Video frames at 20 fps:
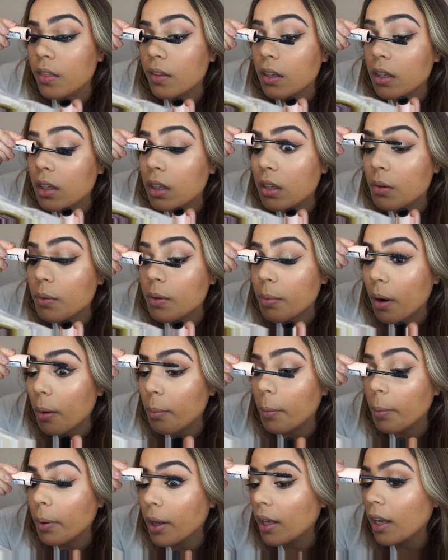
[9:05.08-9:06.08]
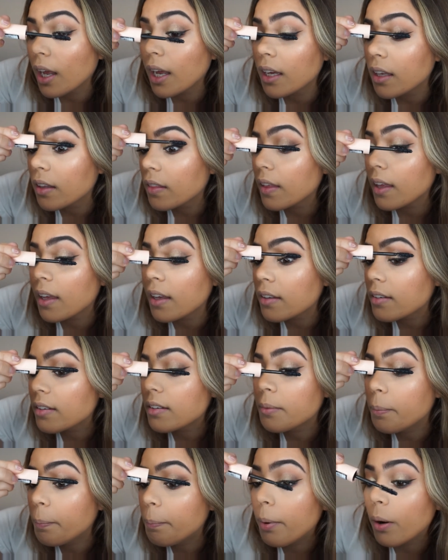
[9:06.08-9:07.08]
think you would probably like
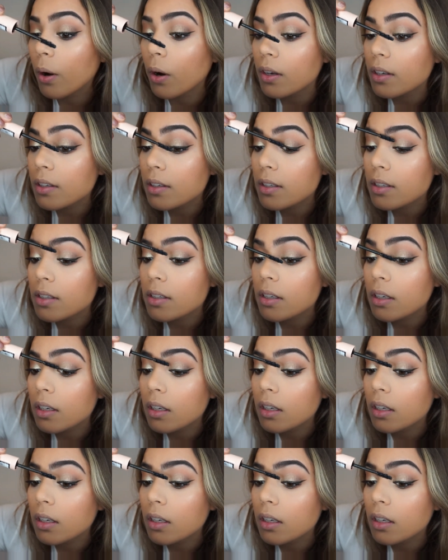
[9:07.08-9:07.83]
this, but